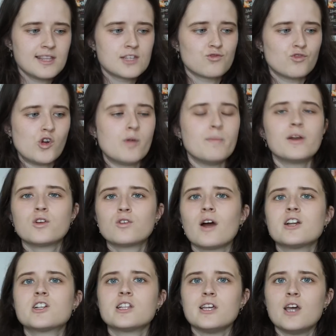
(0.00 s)
in this room and
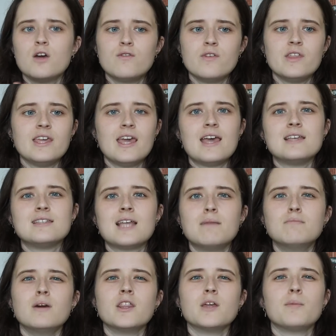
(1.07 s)
gradually over the years their
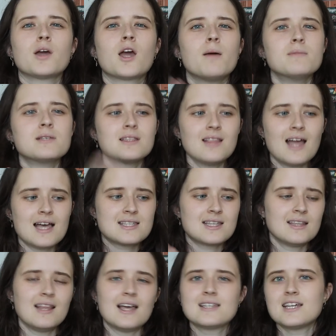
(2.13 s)
mother becomes less
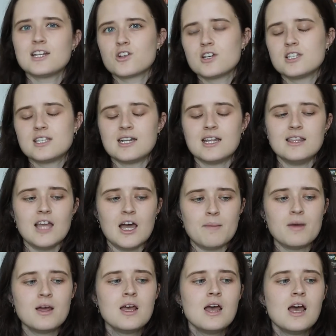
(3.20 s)
and less interested in
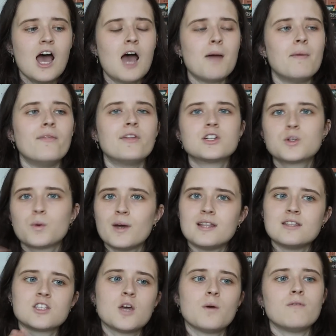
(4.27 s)
them um, and the
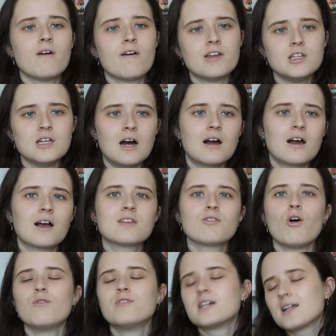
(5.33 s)
twins who are very young are
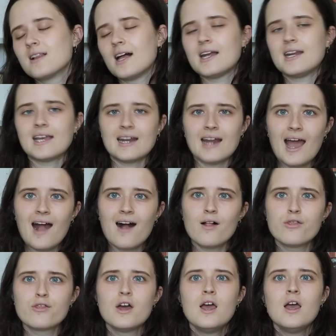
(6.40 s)
sort of declining in
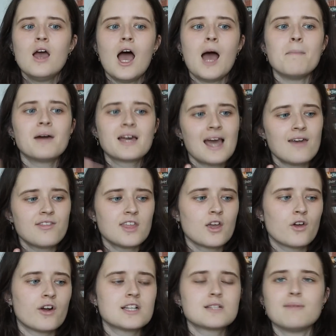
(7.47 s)
health um, but Cathy
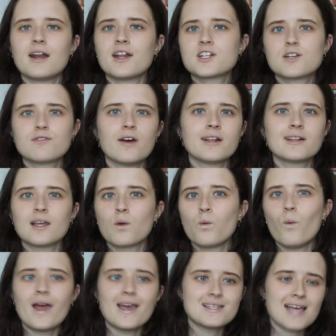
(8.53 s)
and Chris manage to find like
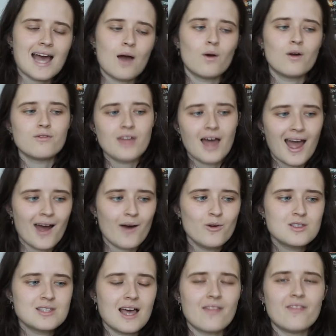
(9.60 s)
ways out of the
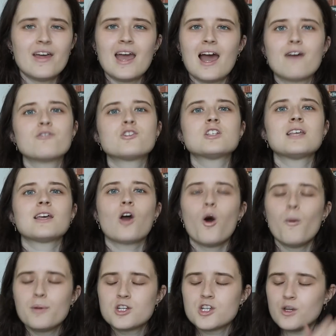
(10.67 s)
house and they have just like
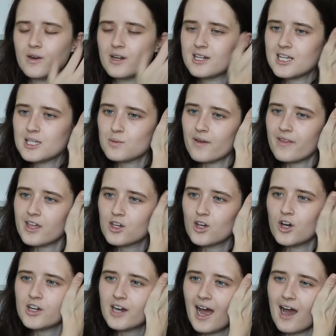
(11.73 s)
opportunities where they
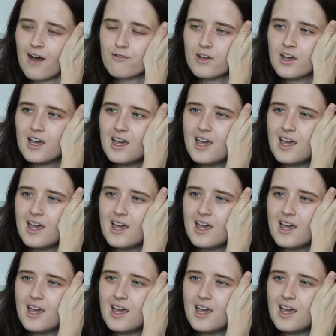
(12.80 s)
could have